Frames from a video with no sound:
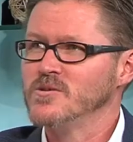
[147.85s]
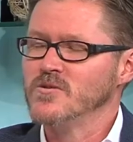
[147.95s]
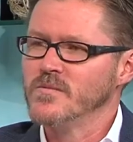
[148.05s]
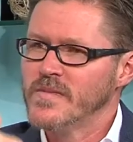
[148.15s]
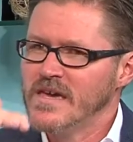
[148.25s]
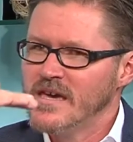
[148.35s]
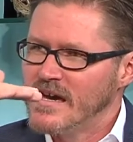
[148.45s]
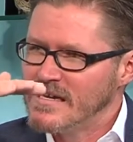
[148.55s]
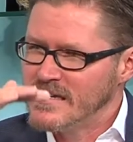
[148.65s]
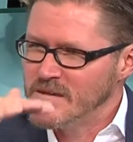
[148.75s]
to
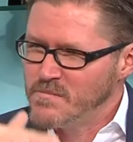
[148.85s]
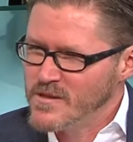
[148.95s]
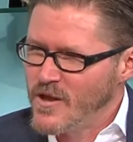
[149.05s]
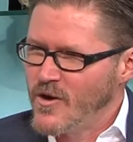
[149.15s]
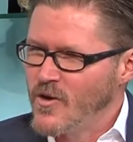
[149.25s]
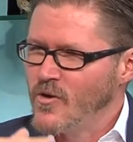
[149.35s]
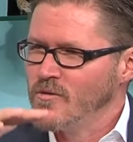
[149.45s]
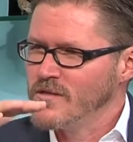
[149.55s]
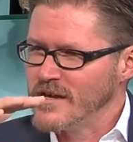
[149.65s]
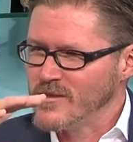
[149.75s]
get
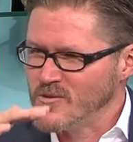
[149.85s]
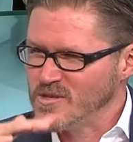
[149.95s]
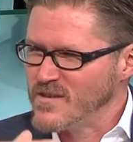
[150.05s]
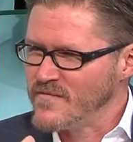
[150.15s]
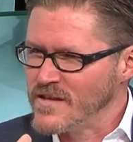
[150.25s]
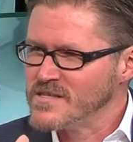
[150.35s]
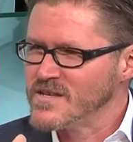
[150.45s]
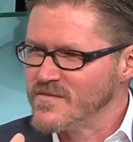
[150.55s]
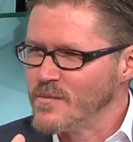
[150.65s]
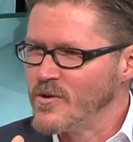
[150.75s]
below like those
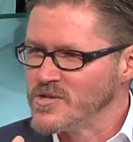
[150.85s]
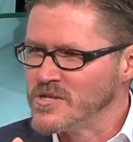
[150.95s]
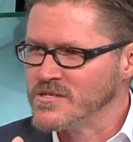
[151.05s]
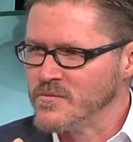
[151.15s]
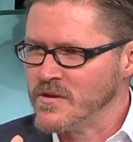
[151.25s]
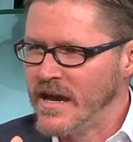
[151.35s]
defensive emotions and